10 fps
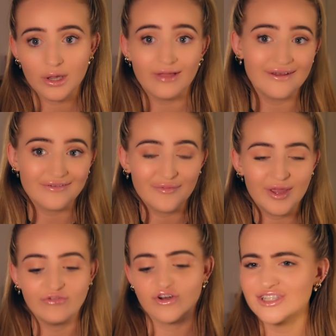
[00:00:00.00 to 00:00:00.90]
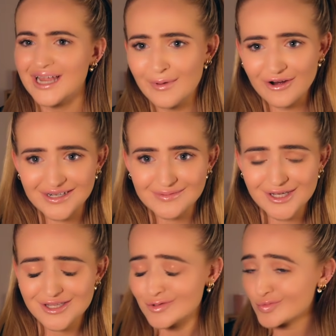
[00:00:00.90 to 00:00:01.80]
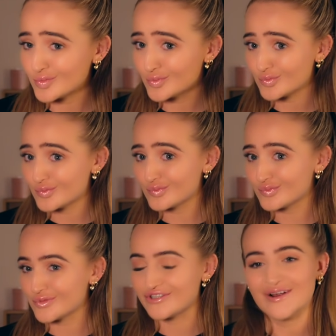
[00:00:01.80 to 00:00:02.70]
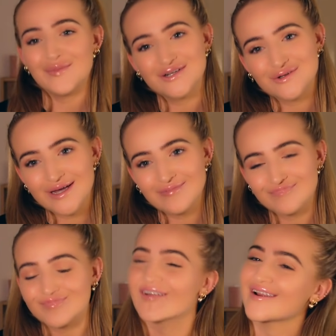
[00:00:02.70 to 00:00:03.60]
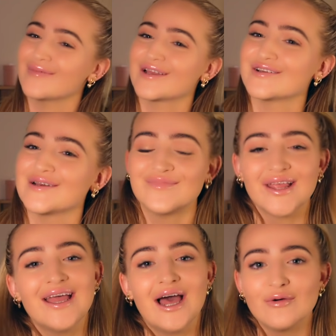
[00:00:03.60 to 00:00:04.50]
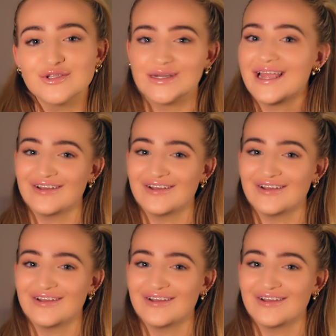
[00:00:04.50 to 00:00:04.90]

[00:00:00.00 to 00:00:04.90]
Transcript: love that for me. 300k by Christmas. Do you reckon we can do it? I reckon we can do it. I want 20k